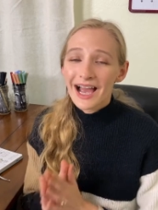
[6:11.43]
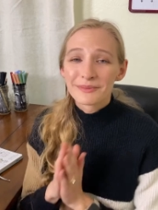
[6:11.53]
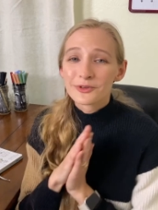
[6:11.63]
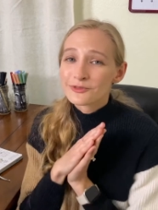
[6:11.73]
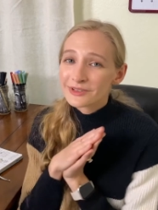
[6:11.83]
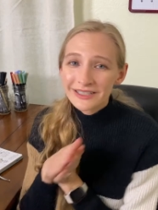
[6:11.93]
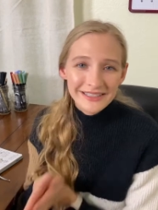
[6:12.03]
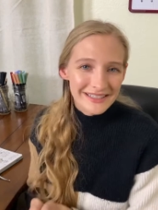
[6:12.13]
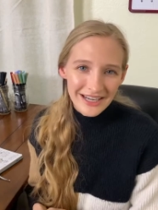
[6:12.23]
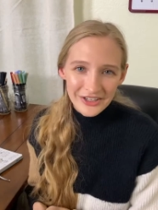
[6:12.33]
I'm
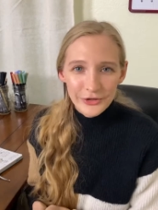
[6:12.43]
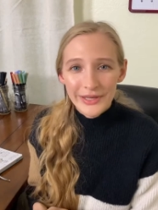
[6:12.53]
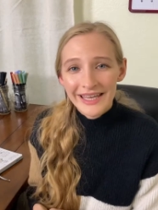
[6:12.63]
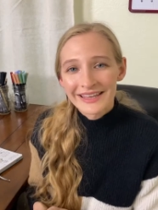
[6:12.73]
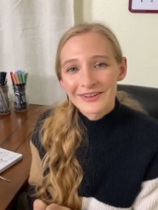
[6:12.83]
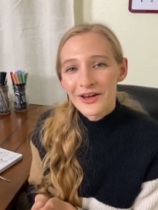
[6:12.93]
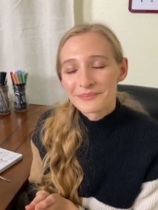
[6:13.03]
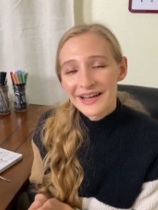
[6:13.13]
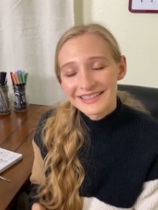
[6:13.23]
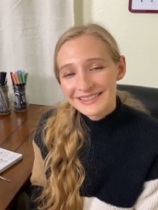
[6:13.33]
really narrowing in on
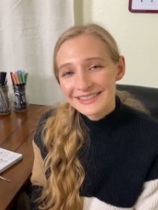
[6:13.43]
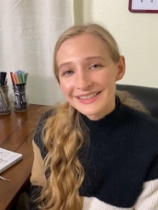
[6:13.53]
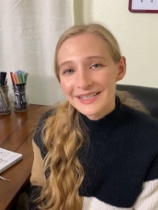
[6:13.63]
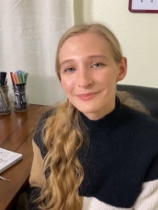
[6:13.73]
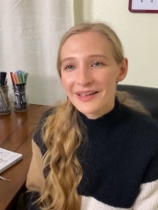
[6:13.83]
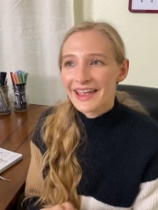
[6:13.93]
my sleep